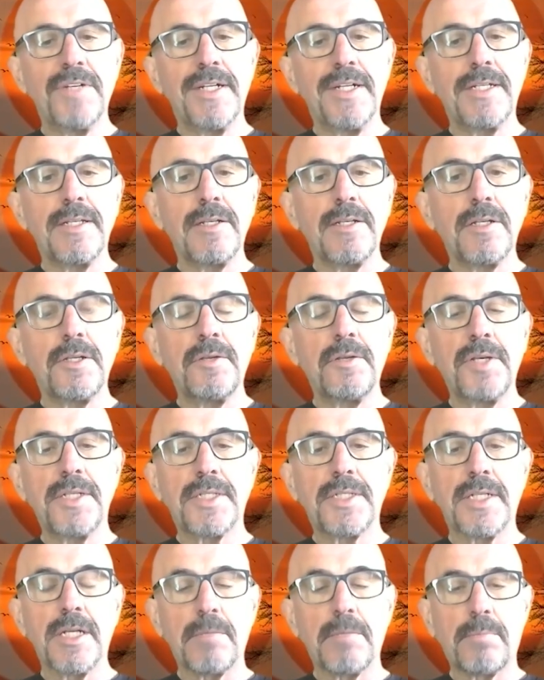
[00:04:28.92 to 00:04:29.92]
it, you need
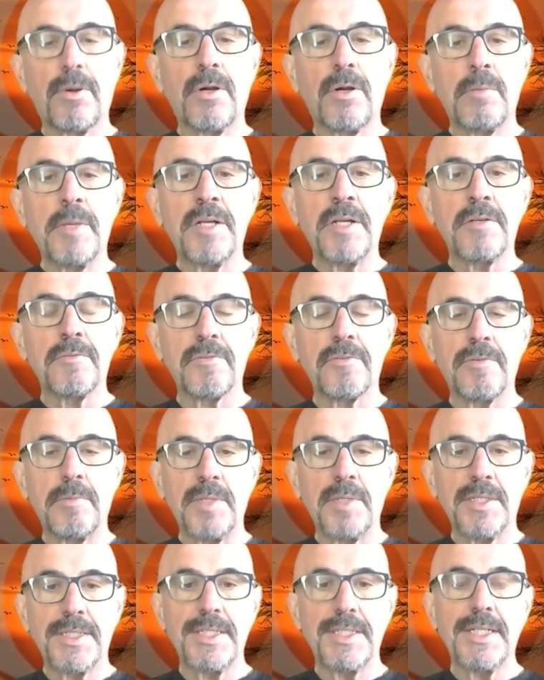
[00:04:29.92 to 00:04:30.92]
to get a permit from the
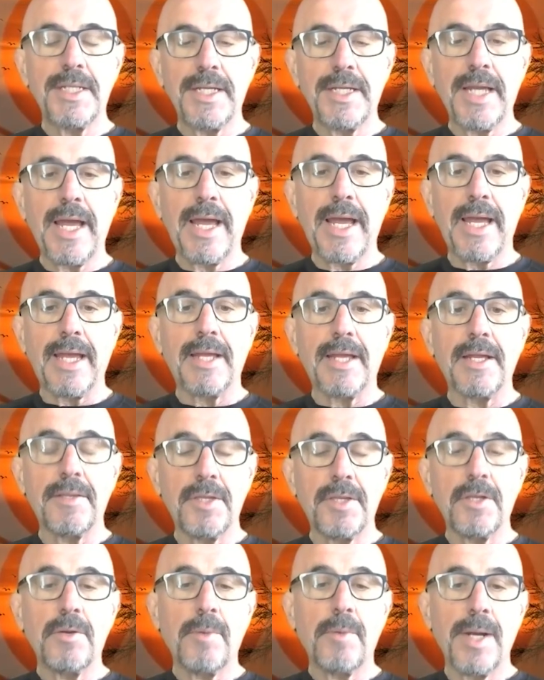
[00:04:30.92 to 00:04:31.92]
DEA in
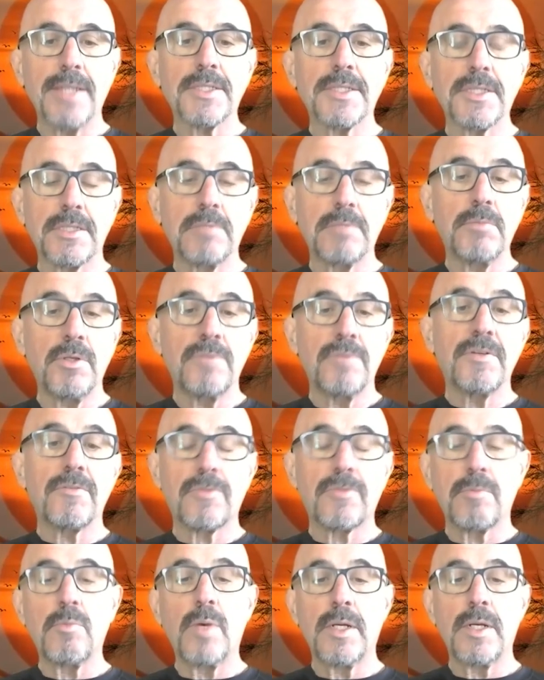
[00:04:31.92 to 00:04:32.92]
the US to move it
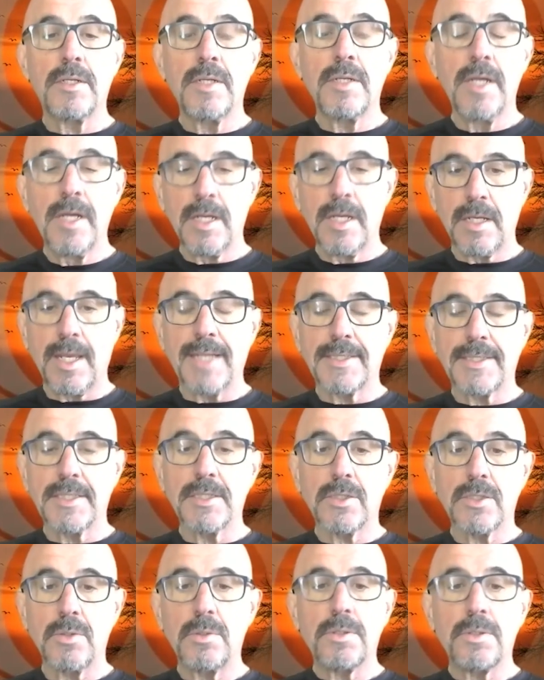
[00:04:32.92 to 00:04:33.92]
from one license
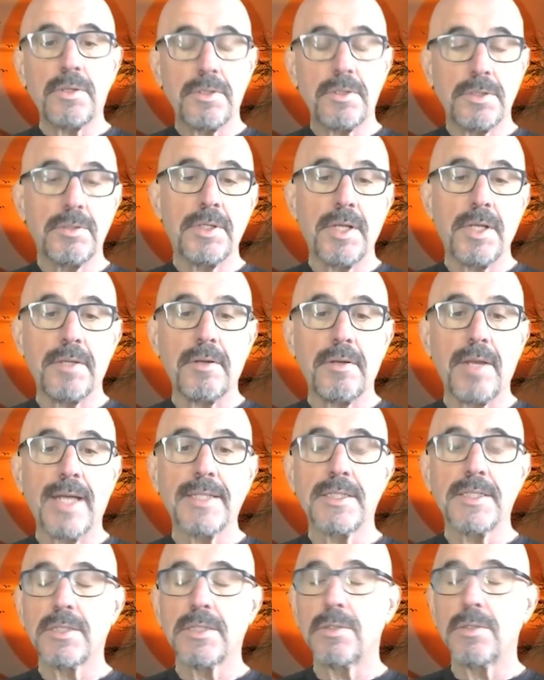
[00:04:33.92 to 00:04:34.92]
holder to another
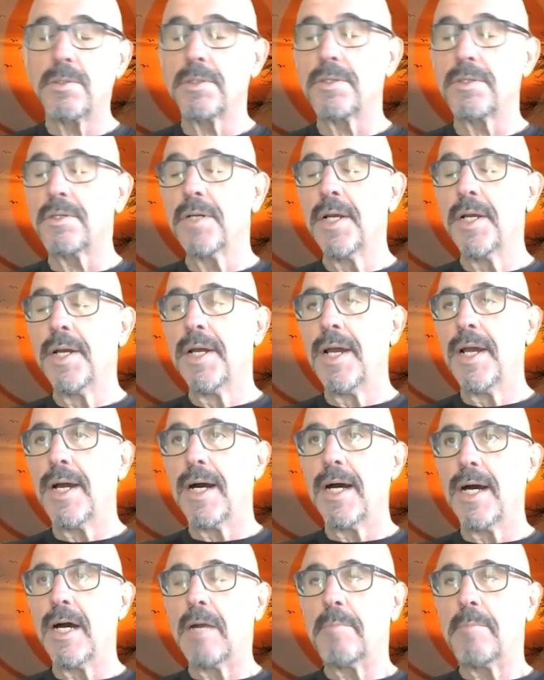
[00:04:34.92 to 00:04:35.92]
license holder.
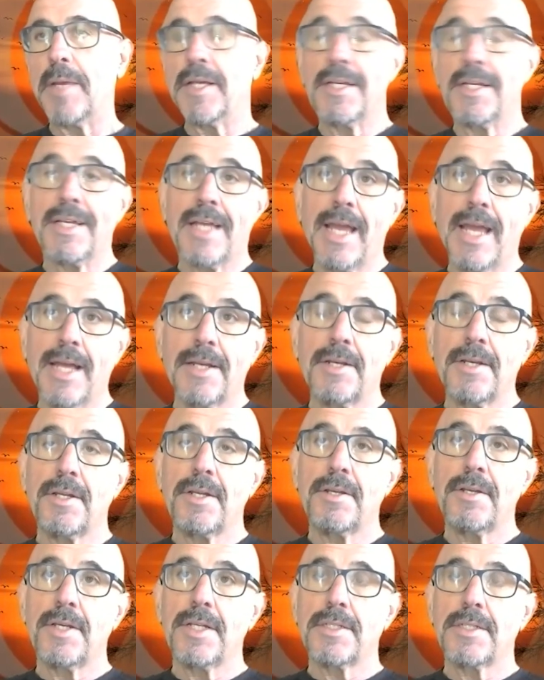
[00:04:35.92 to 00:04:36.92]
And in Canada, you
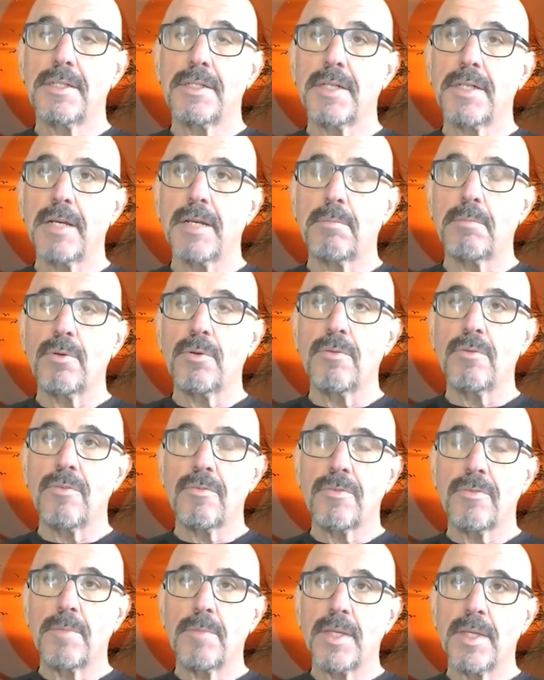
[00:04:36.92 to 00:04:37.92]
need to get approval
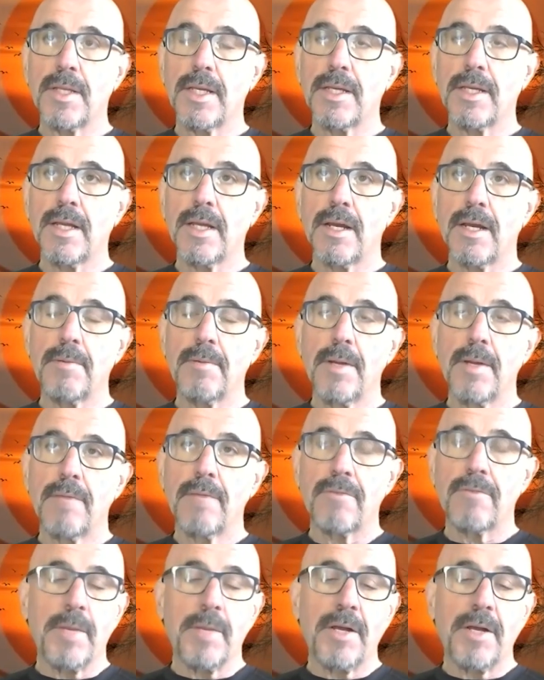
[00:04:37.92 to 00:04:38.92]
from
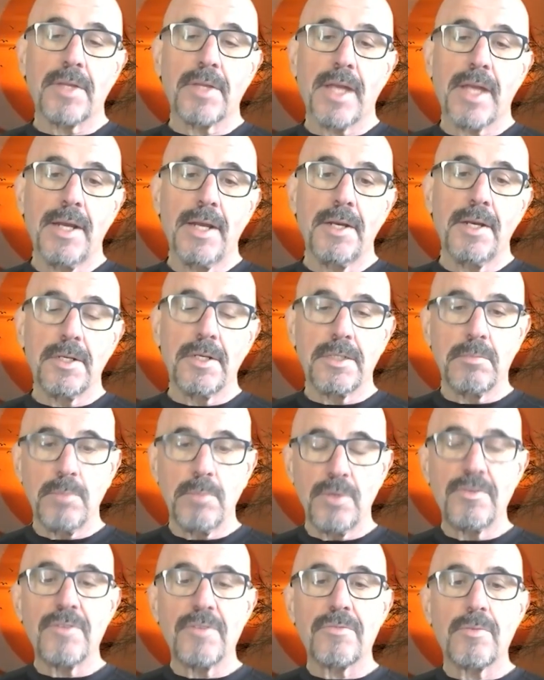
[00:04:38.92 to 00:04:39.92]
from Health Canada to
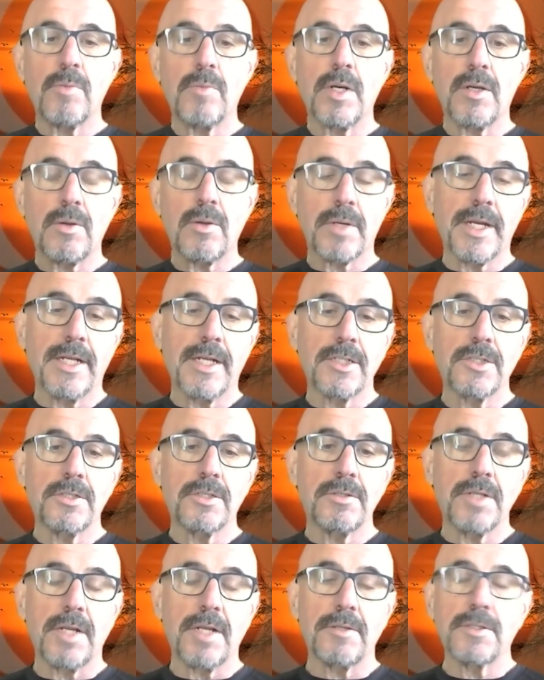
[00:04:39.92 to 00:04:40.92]
move it from one location to
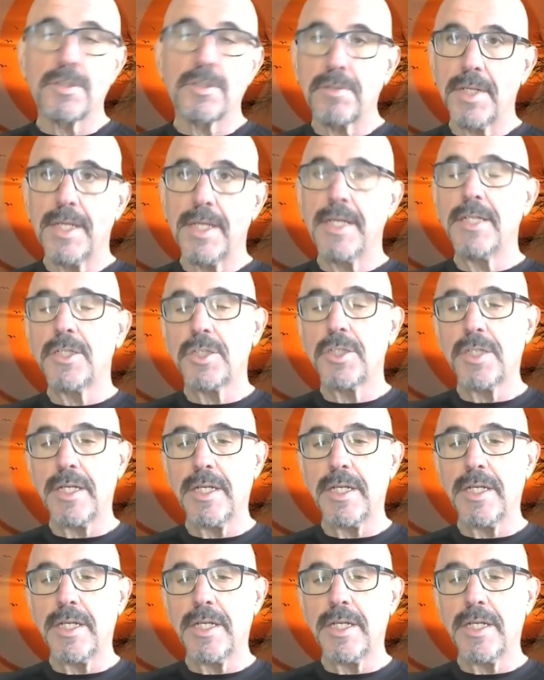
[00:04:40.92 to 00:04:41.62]
another. So each